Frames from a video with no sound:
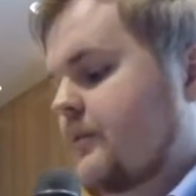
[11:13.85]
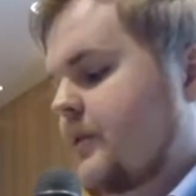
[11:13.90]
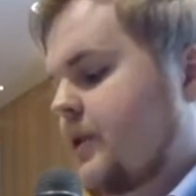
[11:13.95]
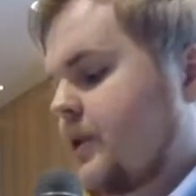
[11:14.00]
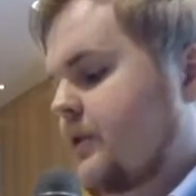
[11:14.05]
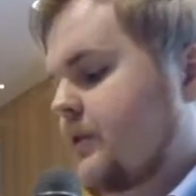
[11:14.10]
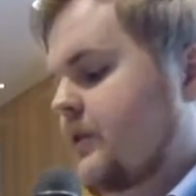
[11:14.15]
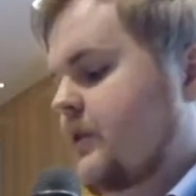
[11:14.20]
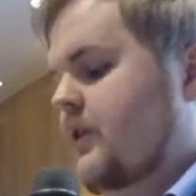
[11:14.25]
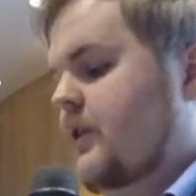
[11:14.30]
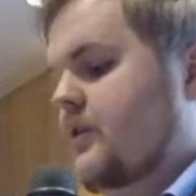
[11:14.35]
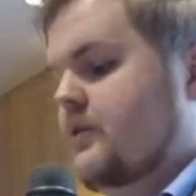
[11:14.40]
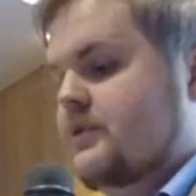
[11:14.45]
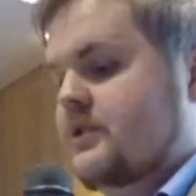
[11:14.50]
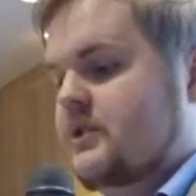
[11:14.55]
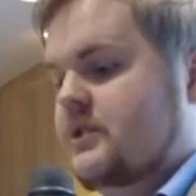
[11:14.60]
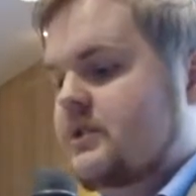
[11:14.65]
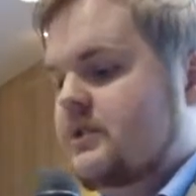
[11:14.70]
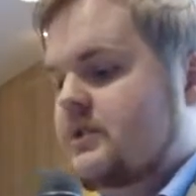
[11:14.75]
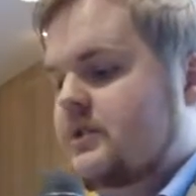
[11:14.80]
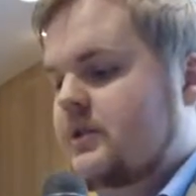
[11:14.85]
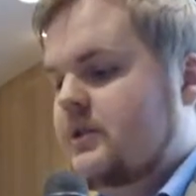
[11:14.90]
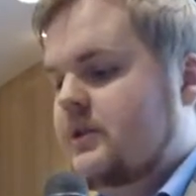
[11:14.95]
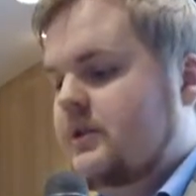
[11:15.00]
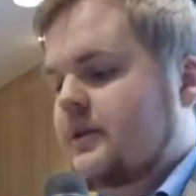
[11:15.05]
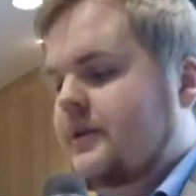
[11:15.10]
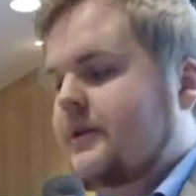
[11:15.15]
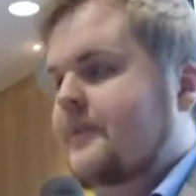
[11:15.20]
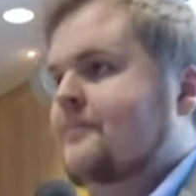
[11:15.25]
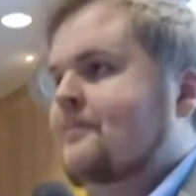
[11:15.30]
by all the nodes.
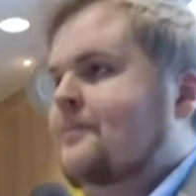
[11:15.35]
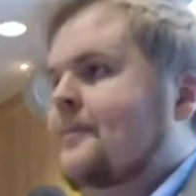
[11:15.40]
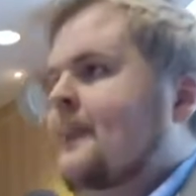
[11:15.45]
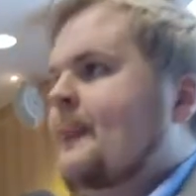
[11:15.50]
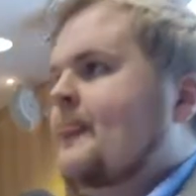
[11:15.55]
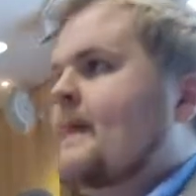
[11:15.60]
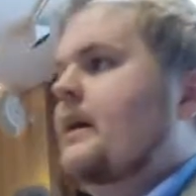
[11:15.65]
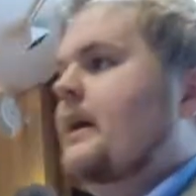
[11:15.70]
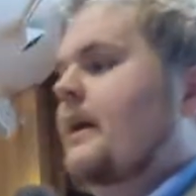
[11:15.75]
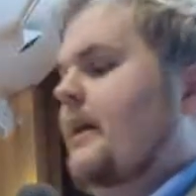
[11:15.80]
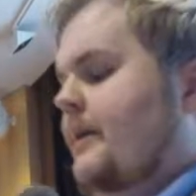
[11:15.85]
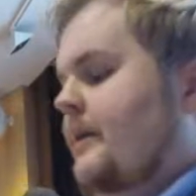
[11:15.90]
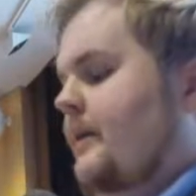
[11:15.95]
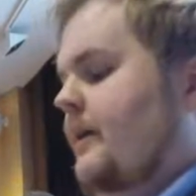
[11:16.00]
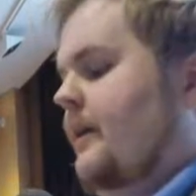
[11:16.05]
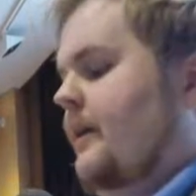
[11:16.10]
And